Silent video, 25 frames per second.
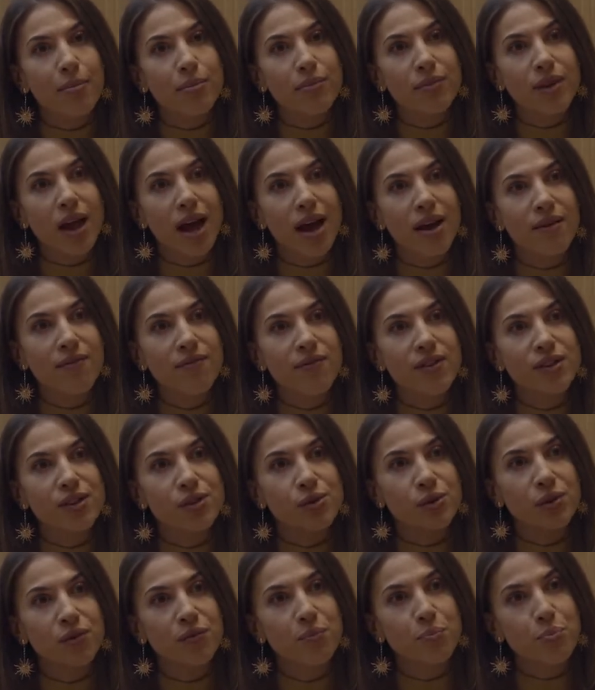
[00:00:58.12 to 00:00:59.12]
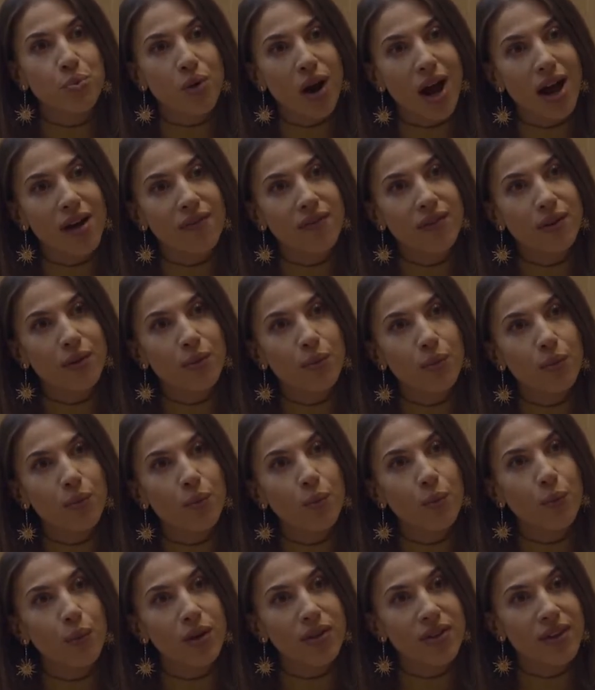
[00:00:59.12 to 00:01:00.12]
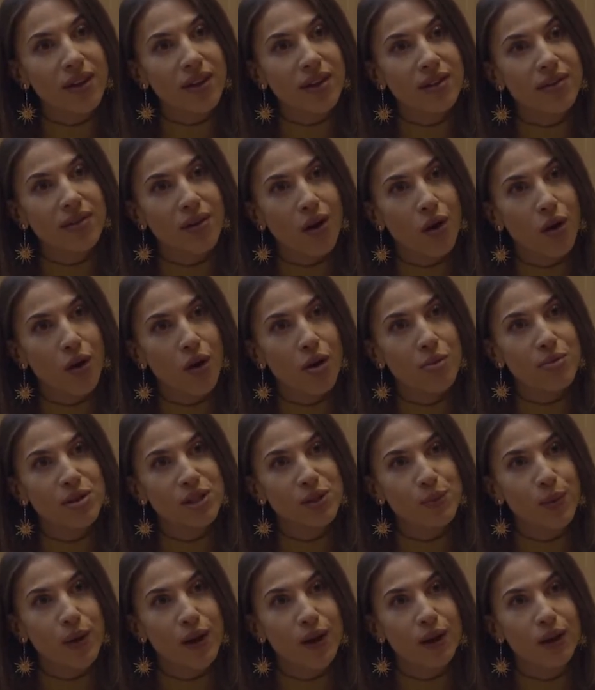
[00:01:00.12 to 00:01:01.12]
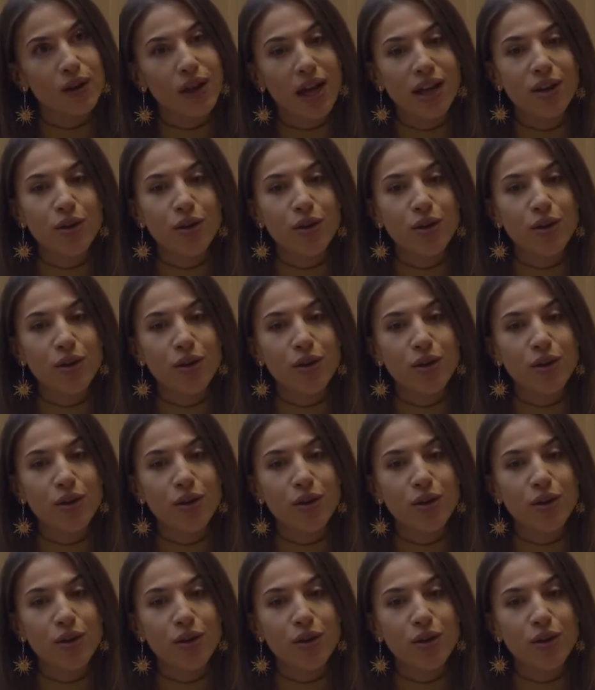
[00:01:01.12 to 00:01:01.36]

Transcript: life is sort of private within the home as well. I